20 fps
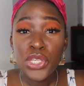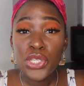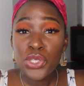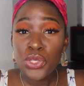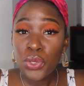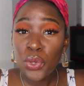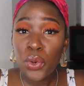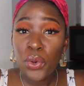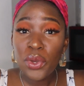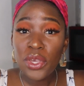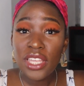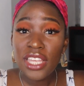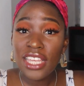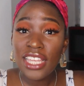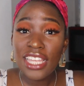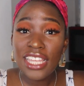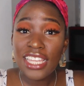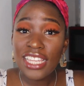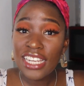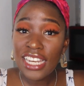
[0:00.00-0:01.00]
So
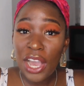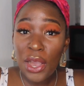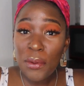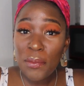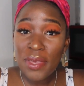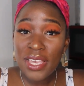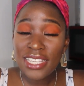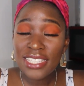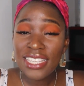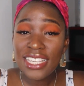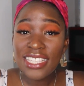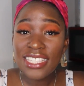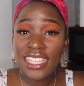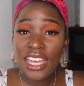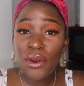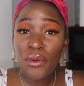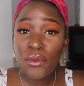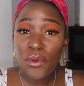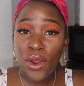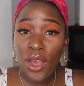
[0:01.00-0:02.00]
it now makes sense
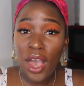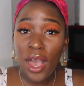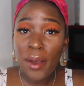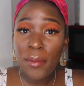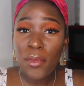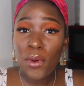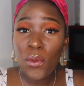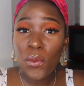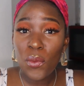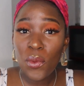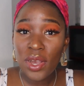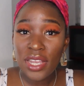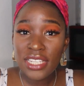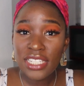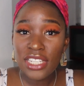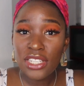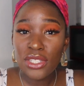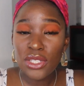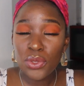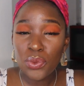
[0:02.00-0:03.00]
that Rob
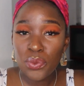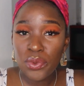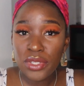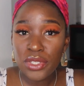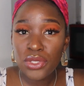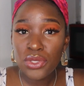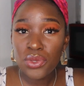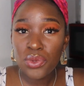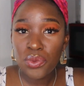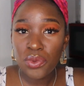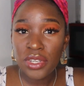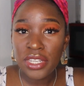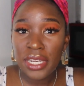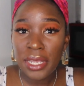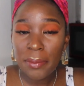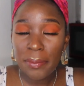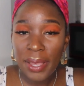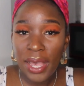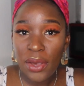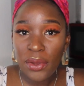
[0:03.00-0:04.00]
wanted Louise to read
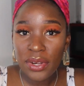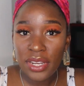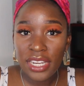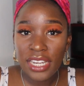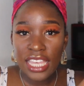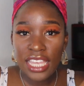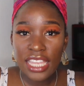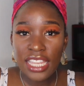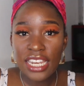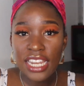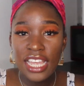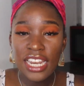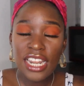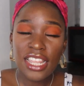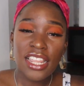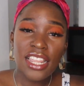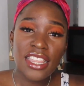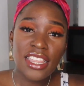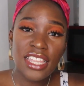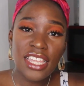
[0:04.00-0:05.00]
about it. And
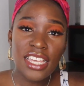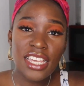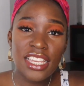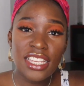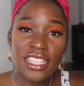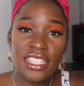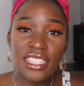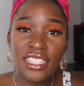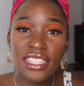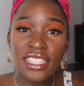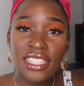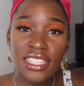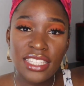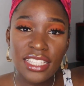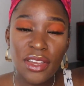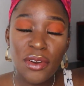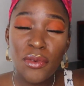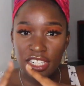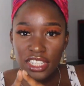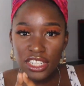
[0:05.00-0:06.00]
another thing is,
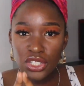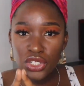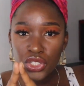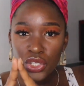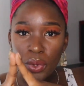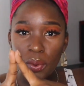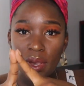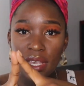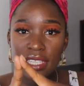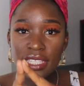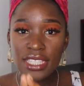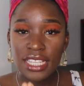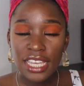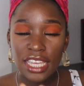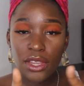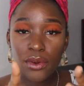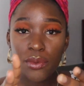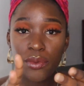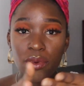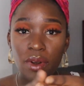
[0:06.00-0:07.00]
they did show us
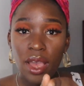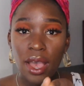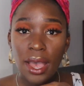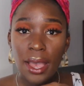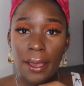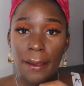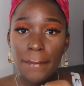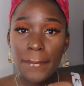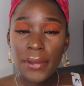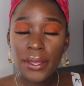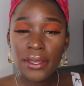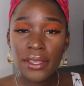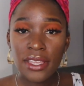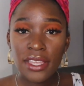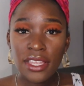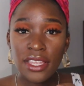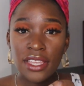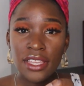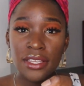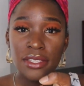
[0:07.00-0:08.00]
like Rob
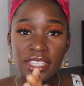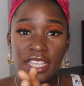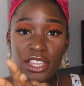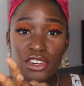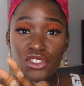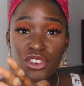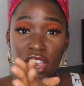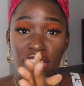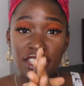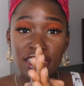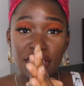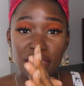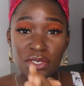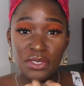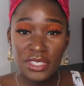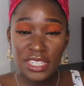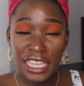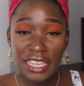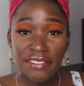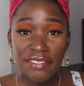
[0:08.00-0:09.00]
was attracted
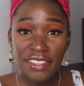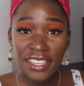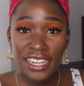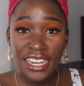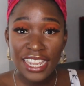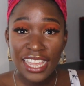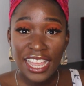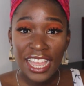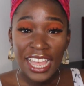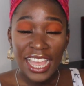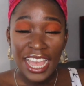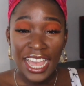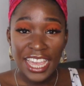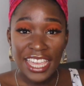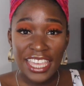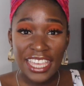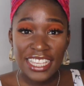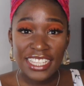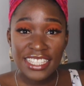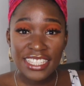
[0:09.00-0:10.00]
to David,
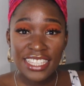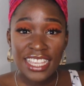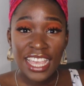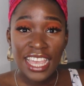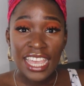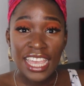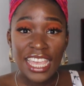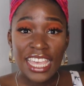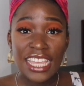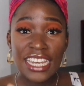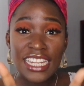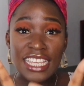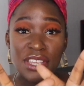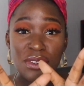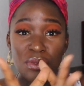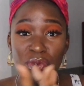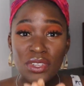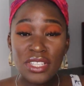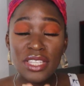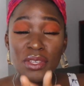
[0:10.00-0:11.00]
I guess, and
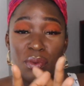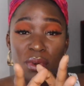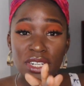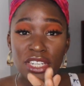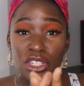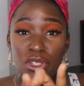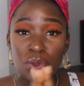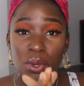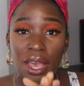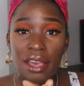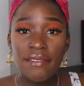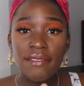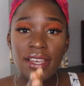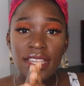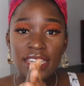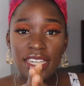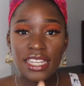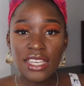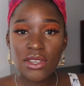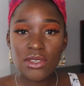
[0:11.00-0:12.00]
he really wanted to have
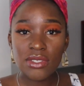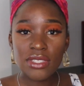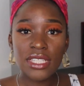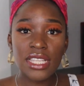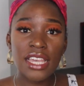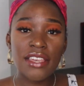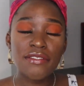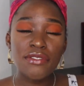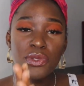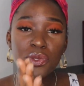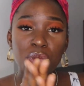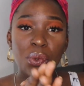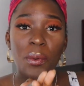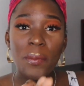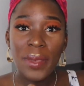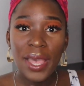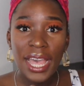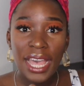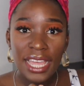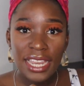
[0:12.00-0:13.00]
Adele's life so
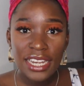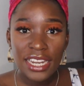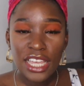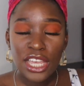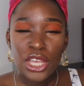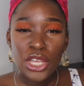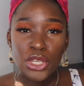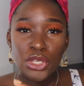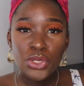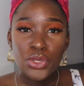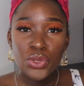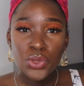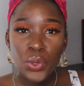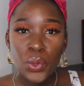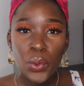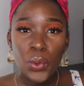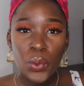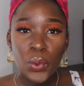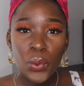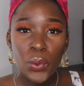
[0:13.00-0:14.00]
bad.
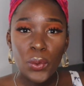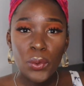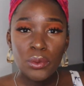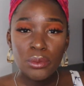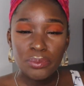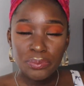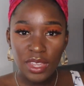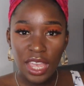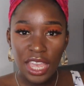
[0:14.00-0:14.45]
So